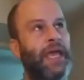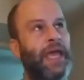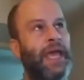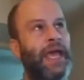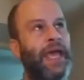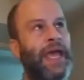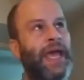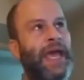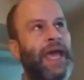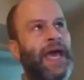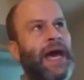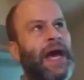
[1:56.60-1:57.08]

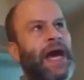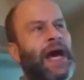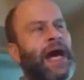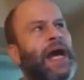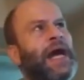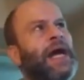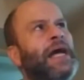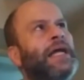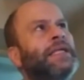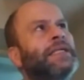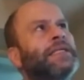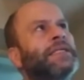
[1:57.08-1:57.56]

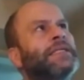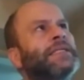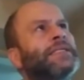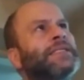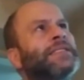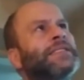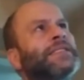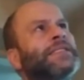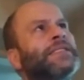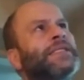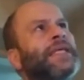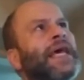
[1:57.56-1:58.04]
and
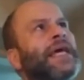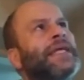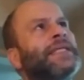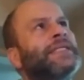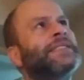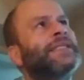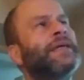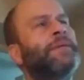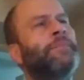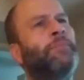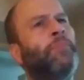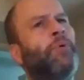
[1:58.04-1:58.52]
at
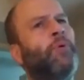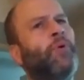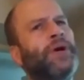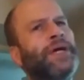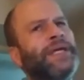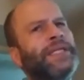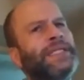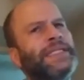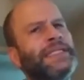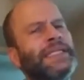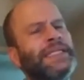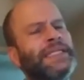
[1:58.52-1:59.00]
some
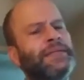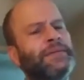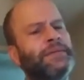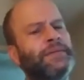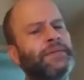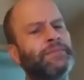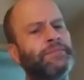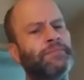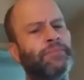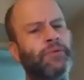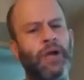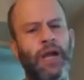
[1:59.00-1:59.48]
point
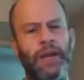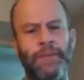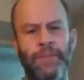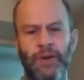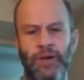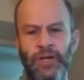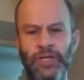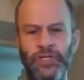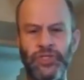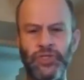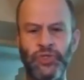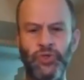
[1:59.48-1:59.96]
in
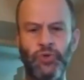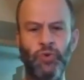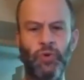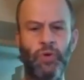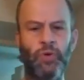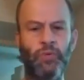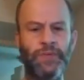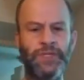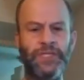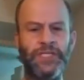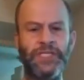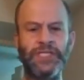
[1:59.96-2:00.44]
primary
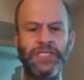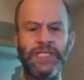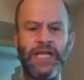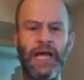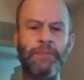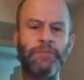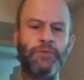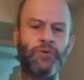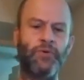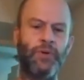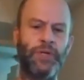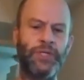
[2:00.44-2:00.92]
school, we
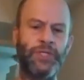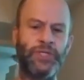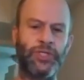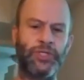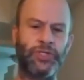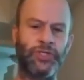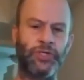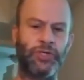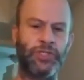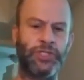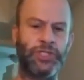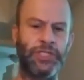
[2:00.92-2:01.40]
stopped going to
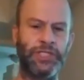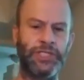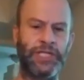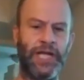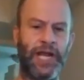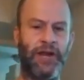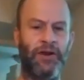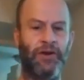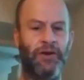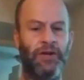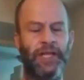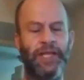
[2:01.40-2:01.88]
church
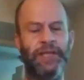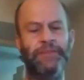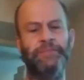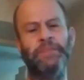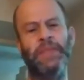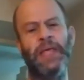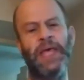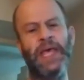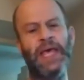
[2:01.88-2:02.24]
entirely.